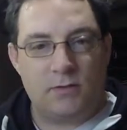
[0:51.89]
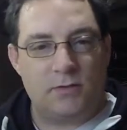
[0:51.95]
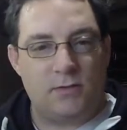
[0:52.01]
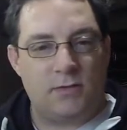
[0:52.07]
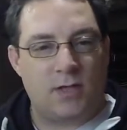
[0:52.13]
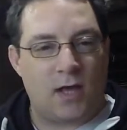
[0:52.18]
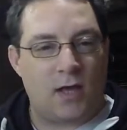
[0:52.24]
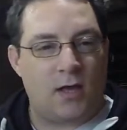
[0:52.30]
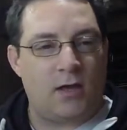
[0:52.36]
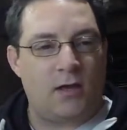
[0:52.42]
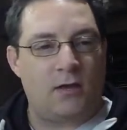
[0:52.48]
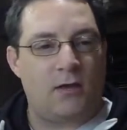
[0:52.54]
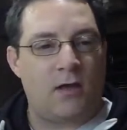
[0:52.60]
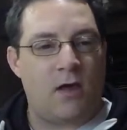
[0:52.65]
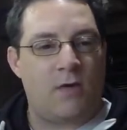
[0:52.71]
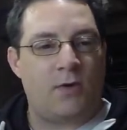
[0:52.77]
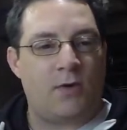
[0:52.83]

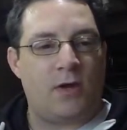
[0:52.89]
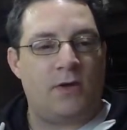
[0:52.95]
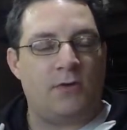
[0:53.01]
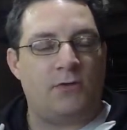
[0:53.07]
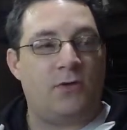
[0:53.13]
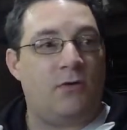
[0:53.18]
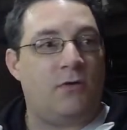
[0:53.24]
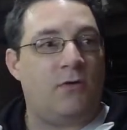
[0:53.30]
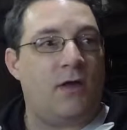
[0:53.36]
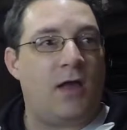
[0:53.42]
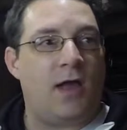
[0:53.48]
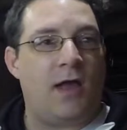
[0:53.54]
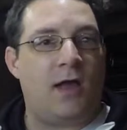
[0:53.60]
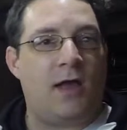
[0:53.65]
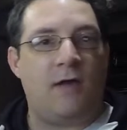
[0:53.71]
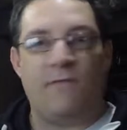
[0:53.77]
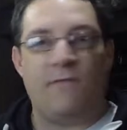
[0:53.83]
So I'm going to do
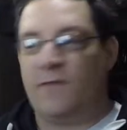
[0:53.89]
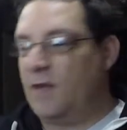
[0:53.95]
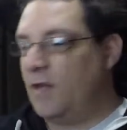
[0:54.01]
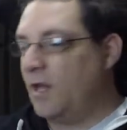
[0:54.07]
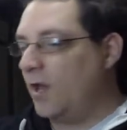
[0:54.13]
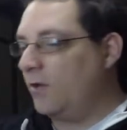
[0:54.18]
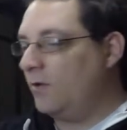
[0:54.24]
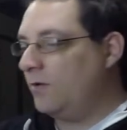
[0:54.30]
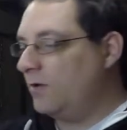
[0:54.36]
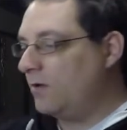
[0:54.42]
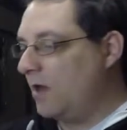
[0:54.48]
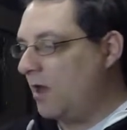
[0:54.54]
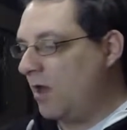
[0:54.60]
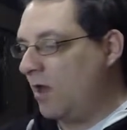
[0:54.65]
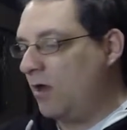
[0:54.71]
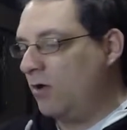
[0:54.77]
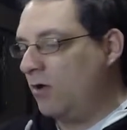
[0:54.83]
a, a video
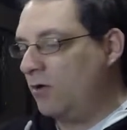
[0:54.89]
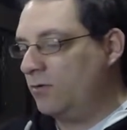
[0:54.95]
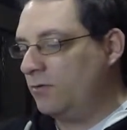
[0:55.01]
uh,